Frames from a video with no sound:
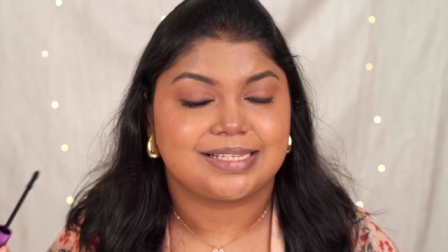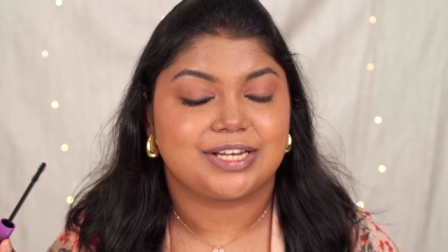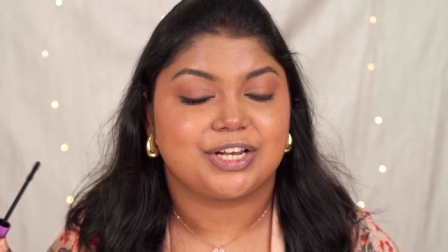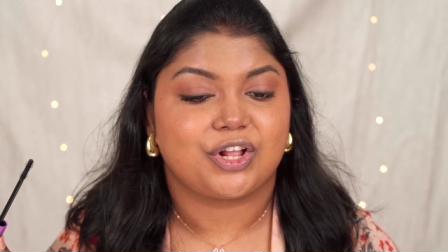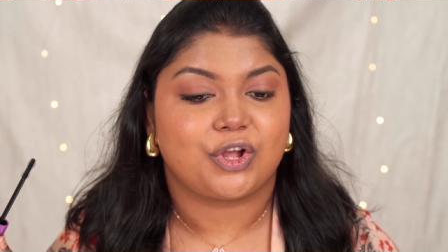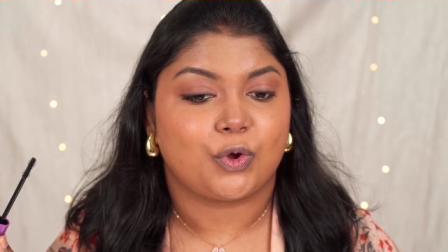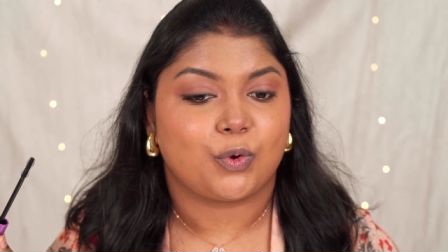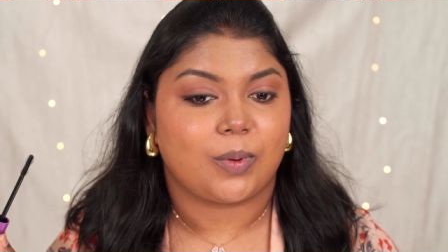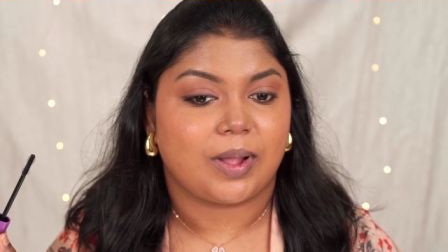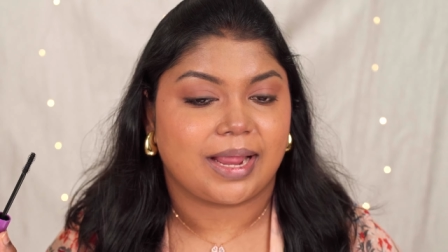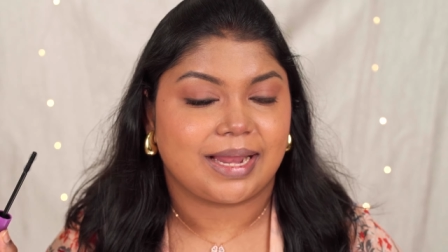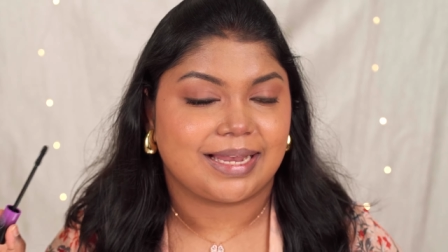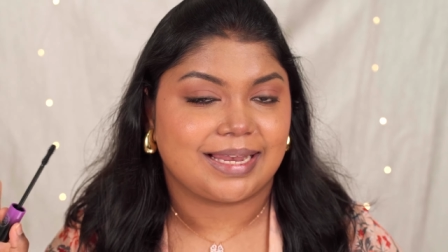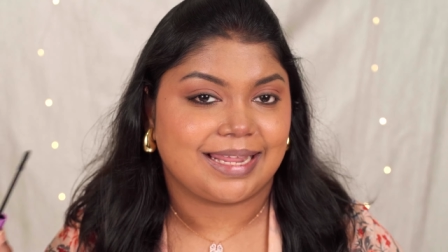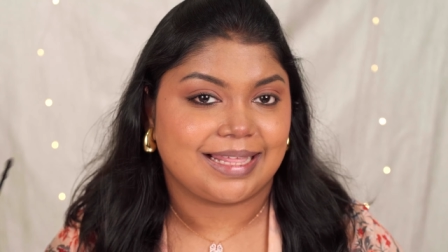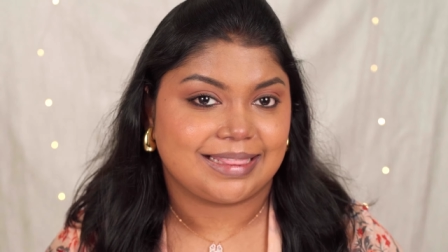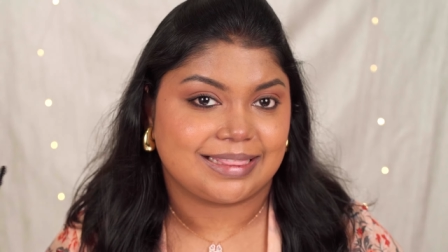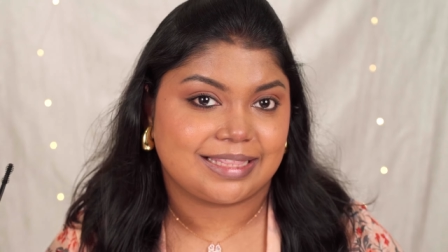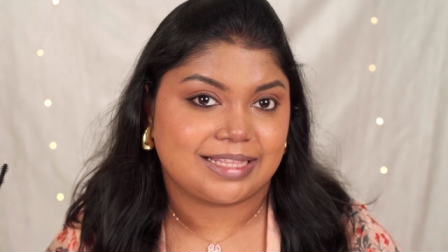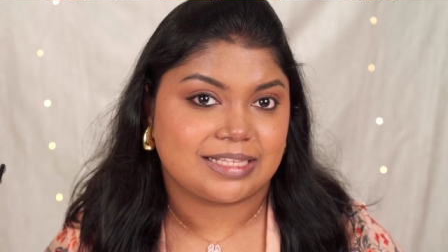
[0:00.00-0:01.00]
and quite
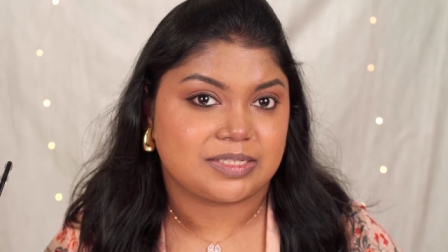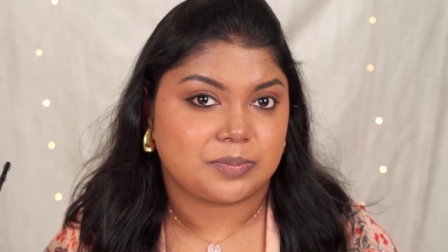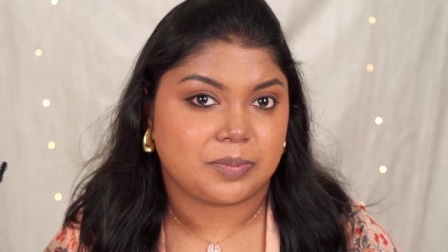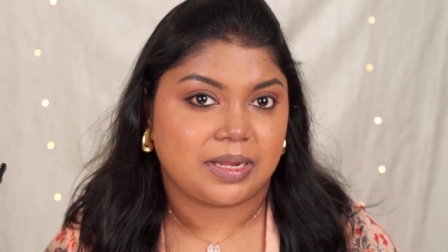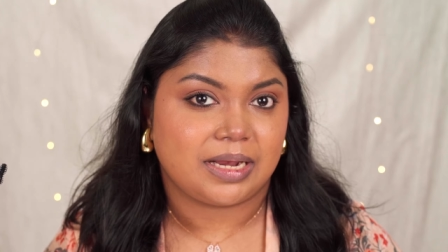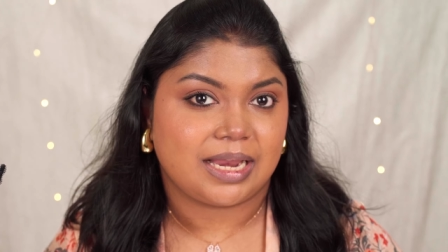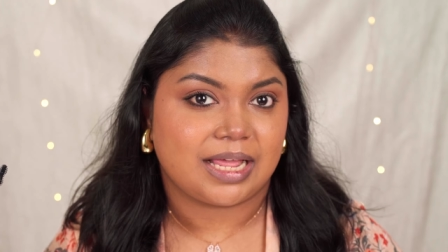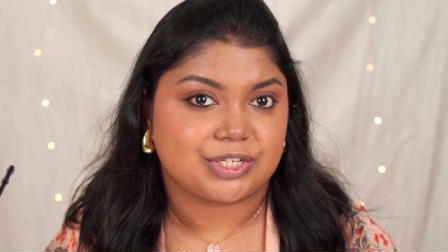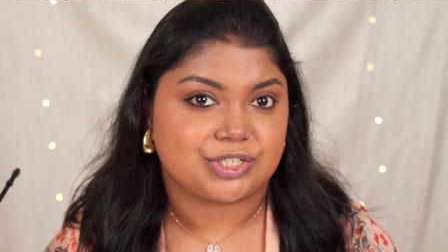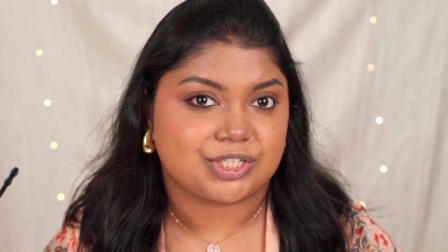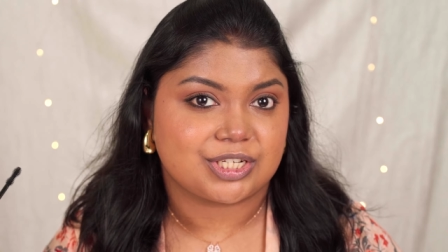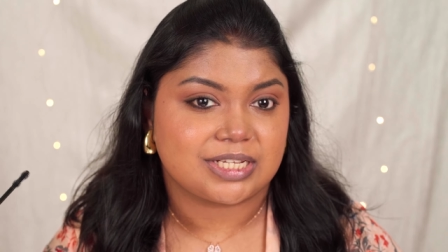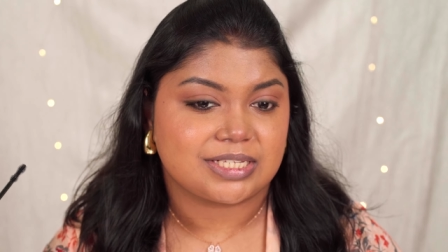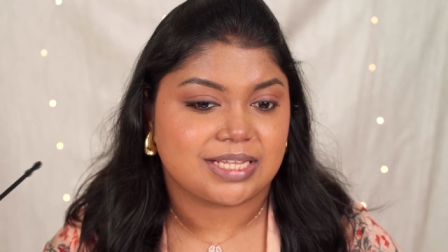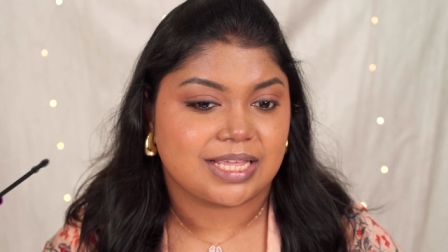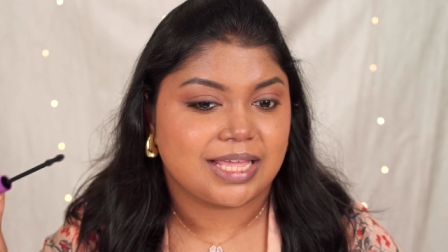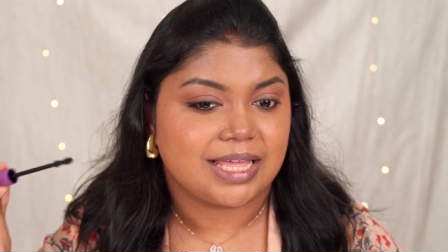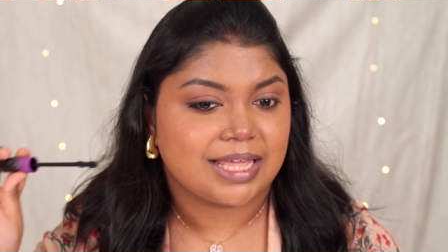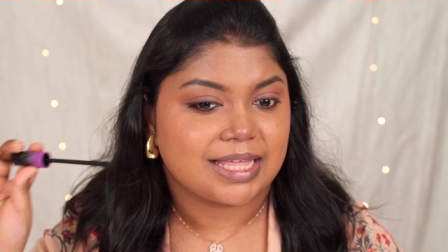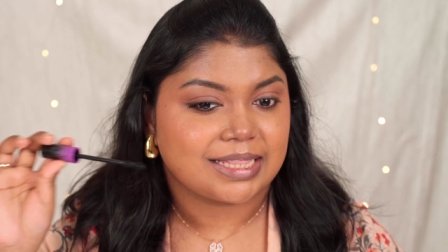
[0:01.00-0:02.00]
lengthens my lashes.
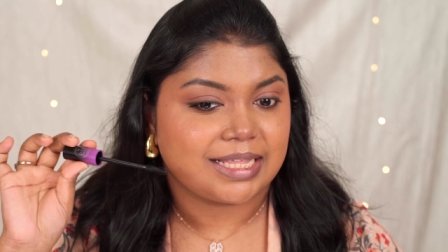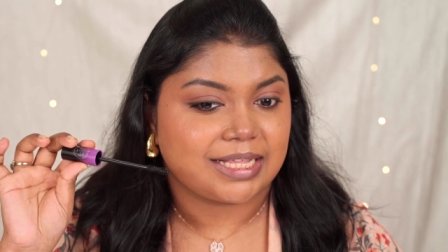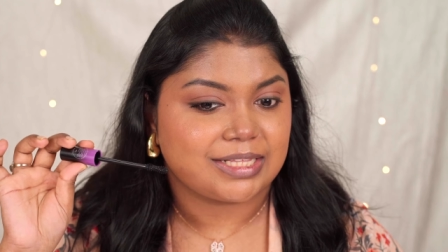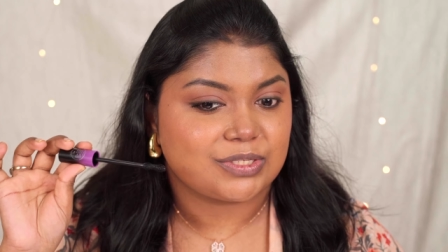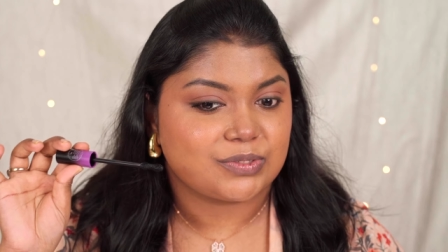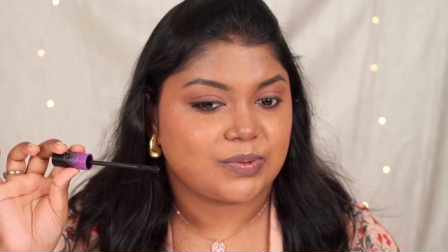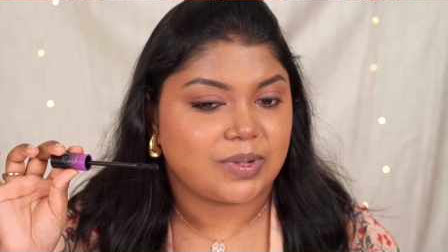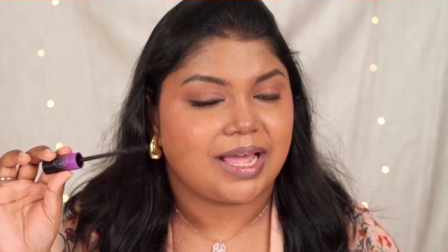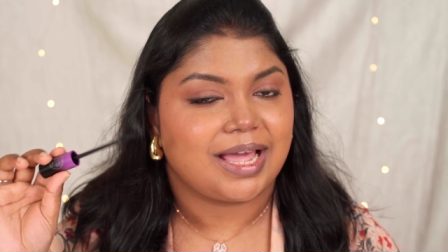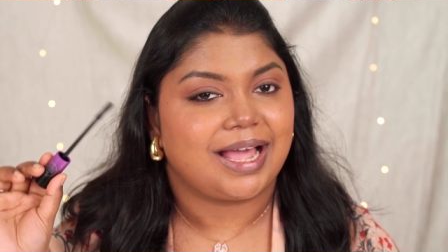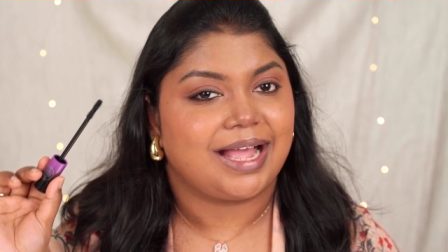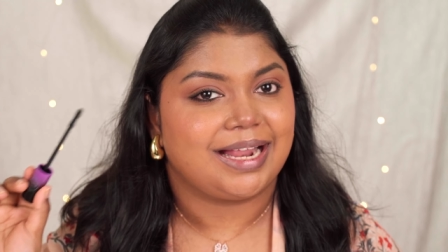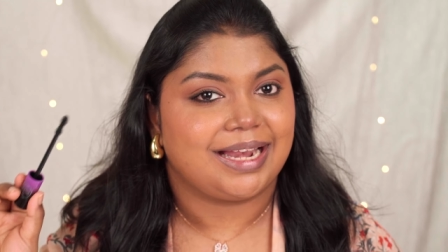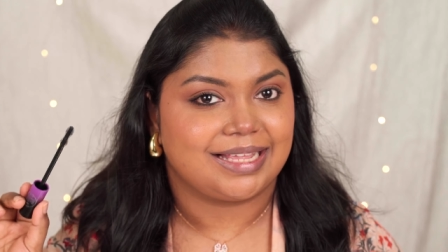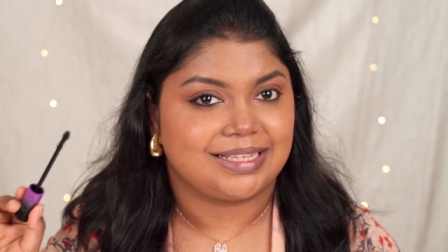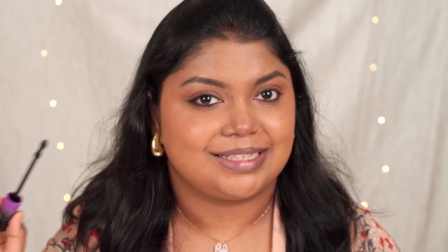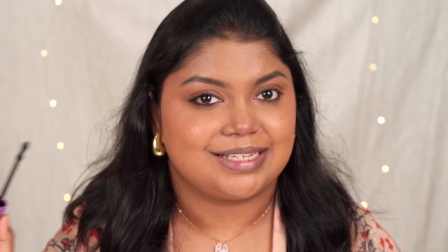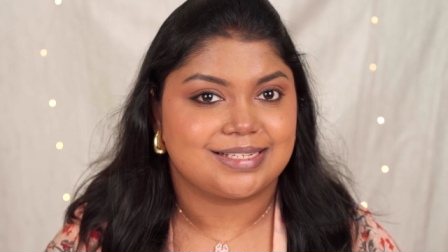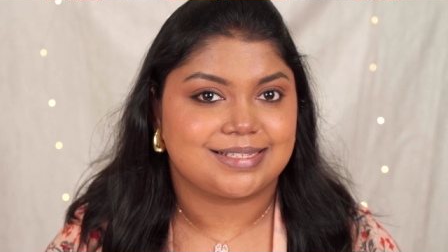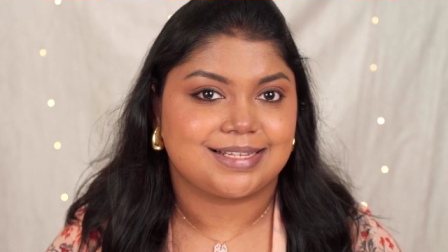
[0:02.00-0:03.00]
That's why I
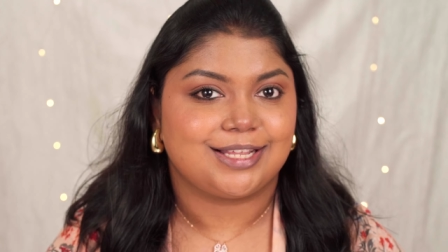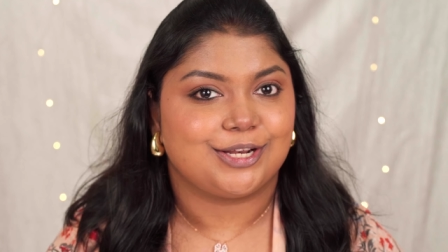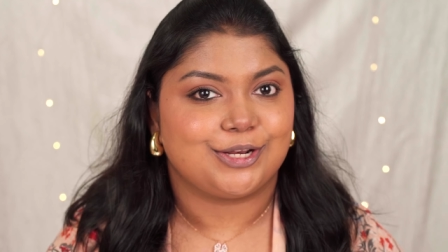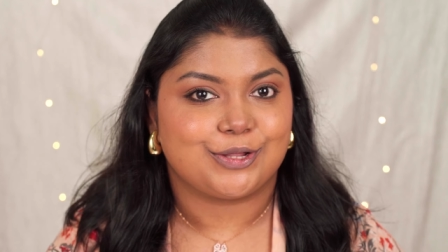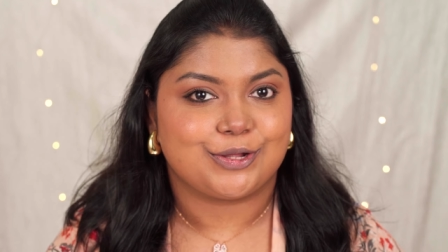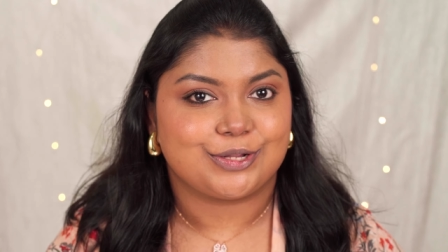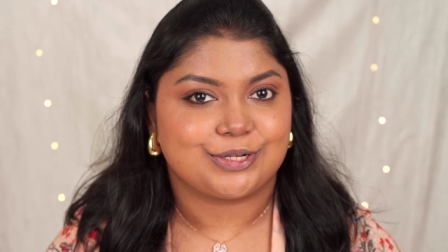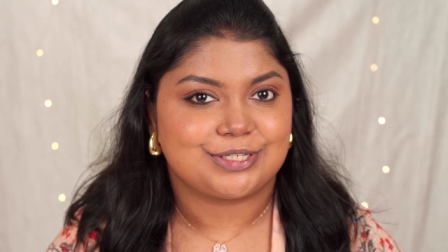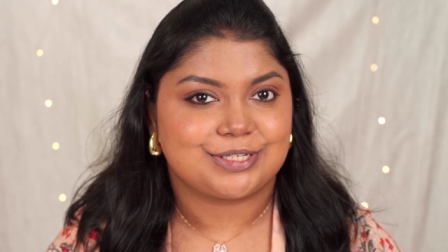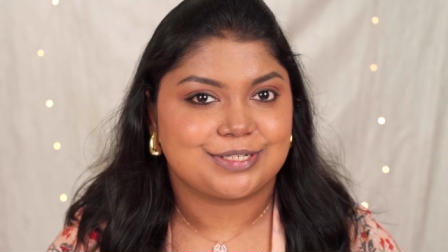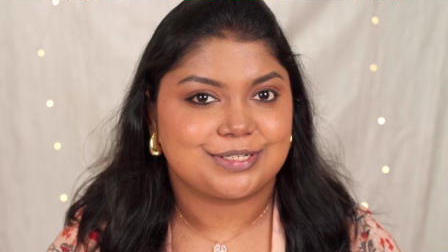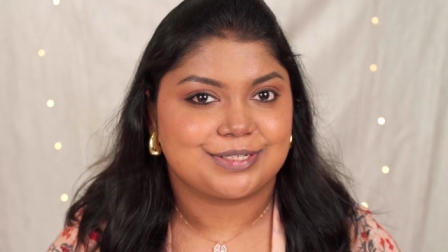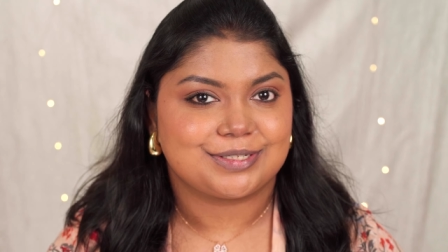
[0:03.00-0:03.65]
like this a lot.